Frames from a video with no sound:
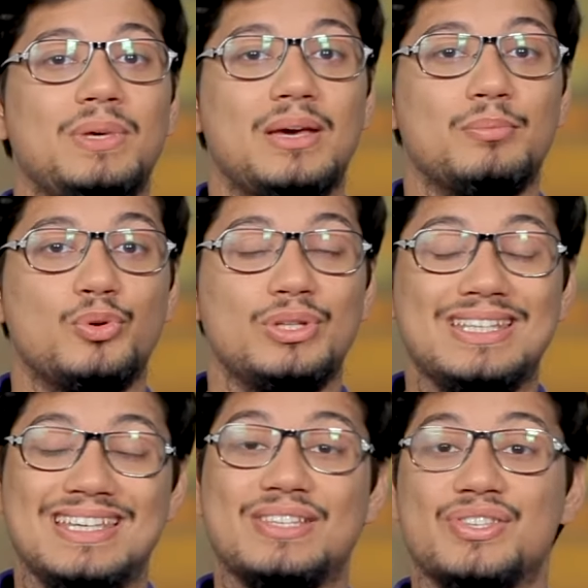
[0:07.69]
P M
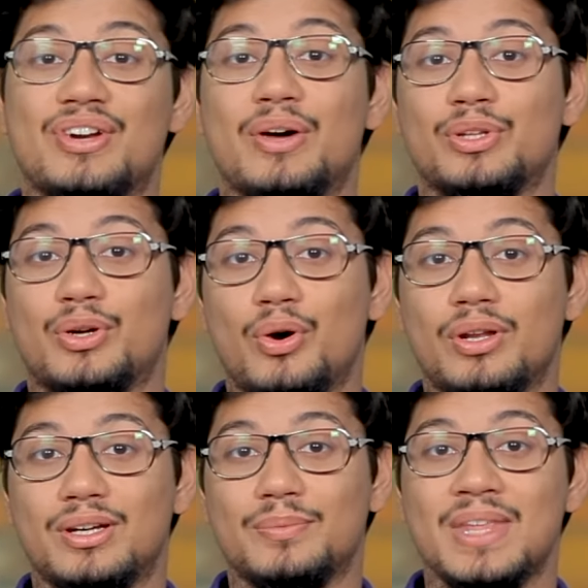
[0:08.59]
Modi is around the
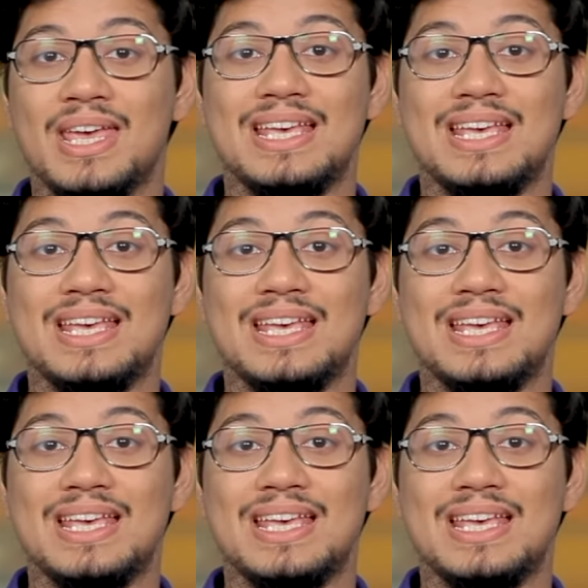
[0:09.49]
corner,